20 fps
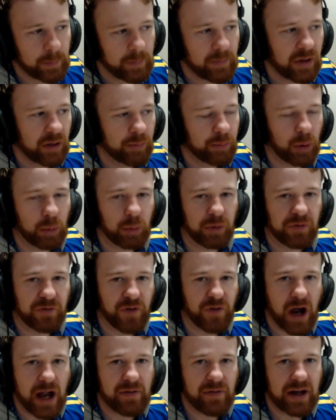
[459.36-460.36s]
probably
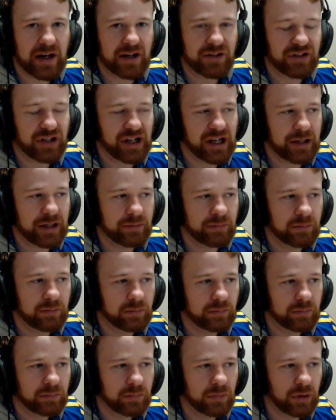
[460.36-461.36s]
5 out of 10.
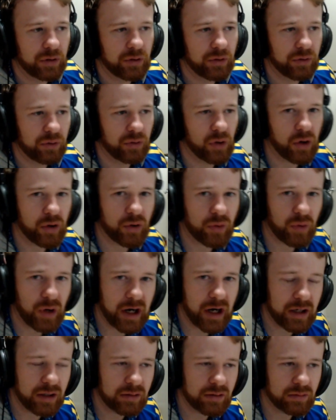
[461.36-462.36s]
Not
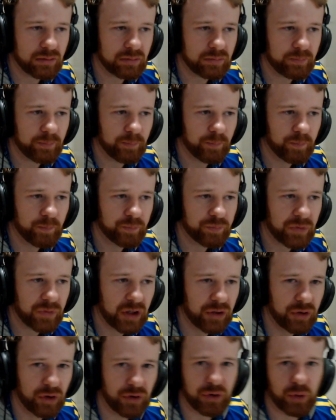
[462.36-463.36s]
great.
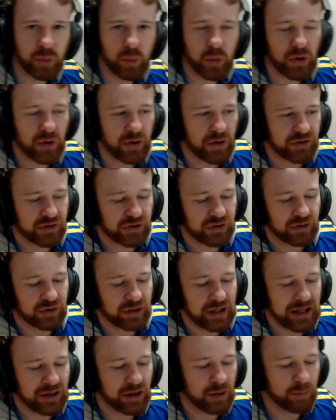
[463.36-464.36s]
Not the worst.
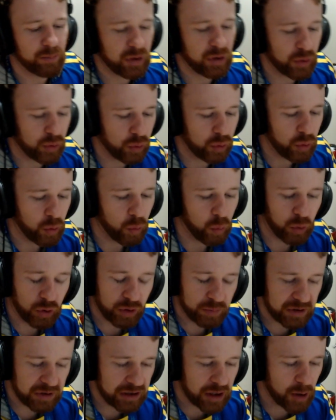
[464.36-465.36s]
In the middle.
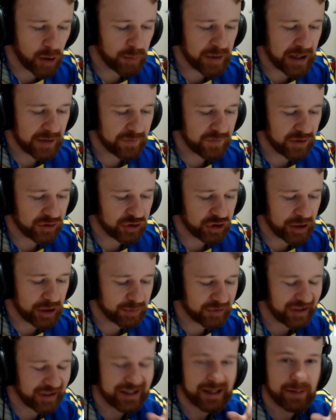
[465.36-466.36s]
Wouldn't be going back for the chips.
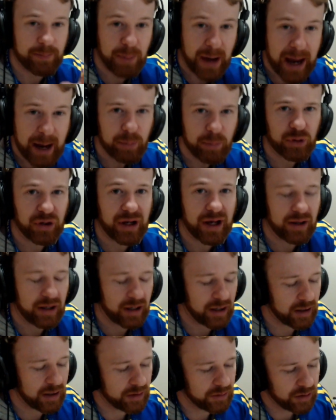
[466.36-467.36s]
The kebab, on the other
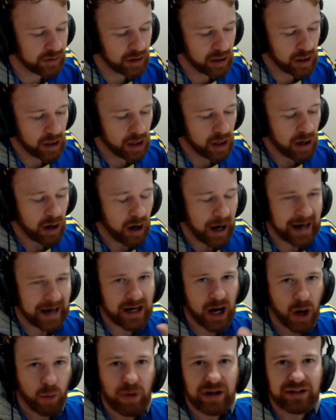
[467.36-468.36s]
hand, I
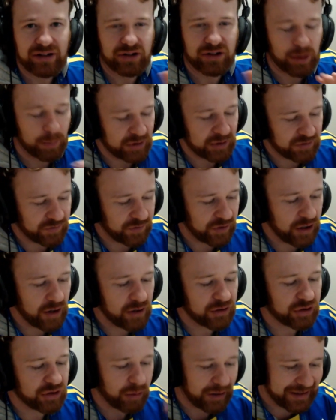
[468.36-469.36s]
can't wait to stop this video
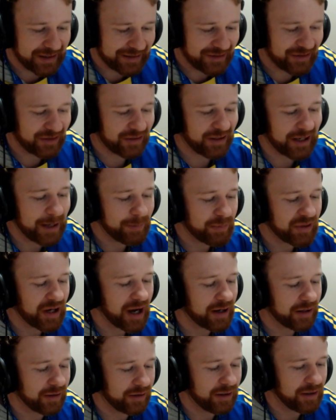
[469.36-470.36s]
so I can just keep
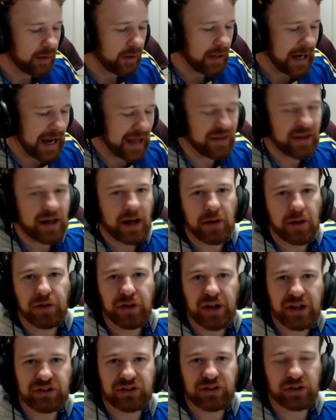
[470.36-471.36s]
tucking in. And the other
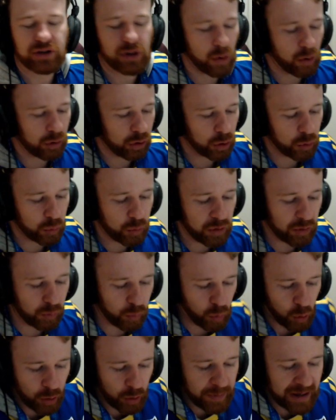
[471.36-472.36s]
things to go along with it.
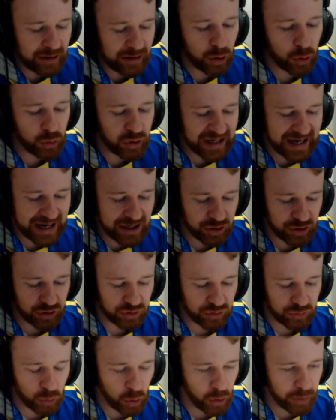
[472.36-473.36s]
What about
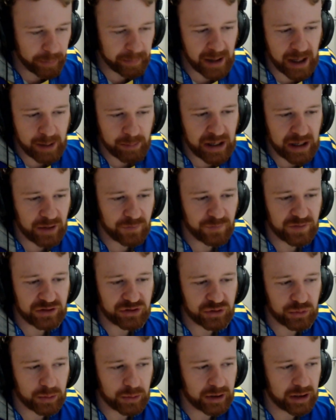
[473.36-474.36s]
location? North Parramatta,
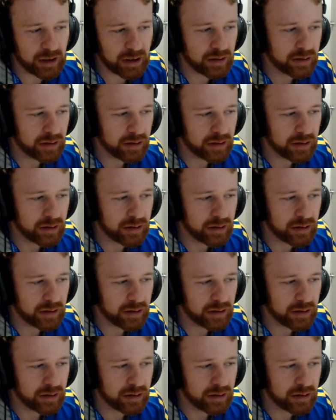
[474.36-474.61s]
Victoria,